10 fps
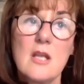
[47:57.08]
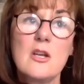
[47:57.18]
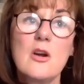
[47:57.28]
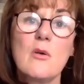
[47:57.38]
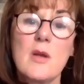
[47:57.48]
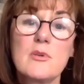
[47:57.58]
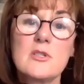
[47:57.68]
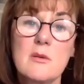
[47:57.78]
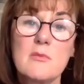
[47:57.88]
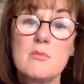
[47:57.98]
it
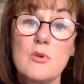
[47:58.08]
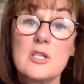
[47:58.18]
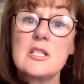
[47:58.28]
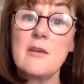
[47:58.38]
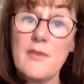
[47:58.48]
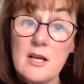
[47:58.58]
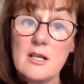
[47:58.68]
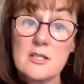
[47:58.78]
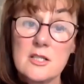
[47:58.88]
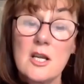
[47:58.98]
was more
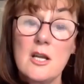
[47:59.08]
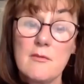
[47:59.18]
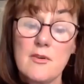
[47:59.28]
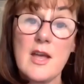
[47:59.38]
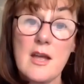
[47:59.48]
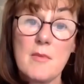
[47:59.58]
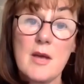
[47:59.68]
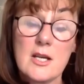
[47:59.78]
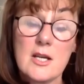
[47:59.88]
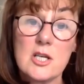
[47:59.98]
difficult for them,
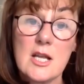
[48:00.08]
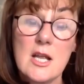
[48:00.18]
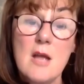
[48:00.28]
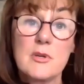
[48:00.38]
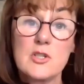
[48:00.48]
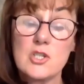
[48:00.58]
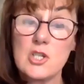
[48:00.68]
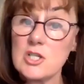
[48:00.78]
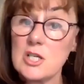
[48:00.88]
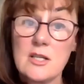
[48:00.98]
actually. But
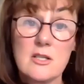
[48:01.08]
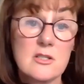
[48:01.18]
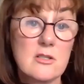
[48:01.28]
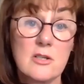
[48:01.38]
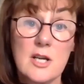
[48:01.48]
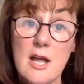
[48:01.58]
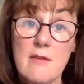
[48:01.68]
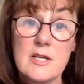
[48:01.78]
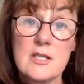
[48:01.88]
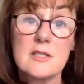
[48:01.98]
certainly there's good
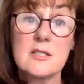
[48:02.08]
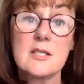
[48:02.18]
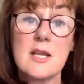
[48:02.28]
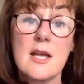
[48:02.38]
evidence